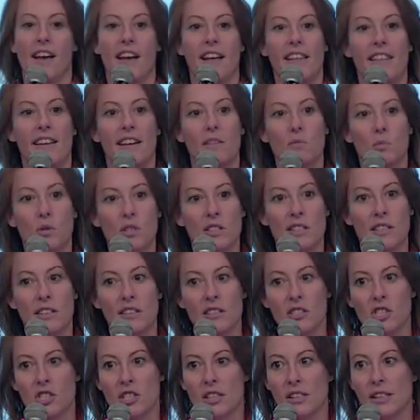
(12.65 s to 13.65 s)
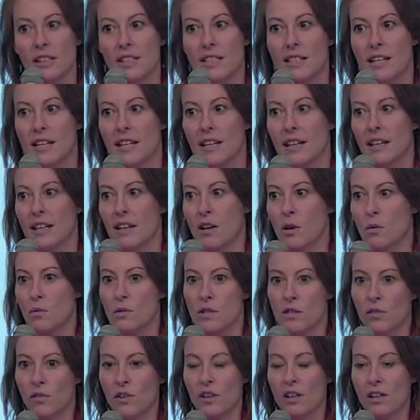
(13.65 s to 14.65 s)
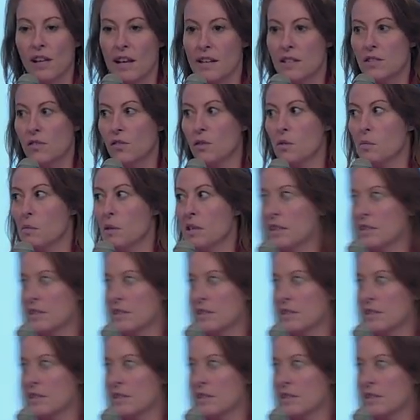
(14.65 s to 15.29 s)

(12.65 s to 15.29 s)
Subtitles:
that were diligently taking notes for the last few minutes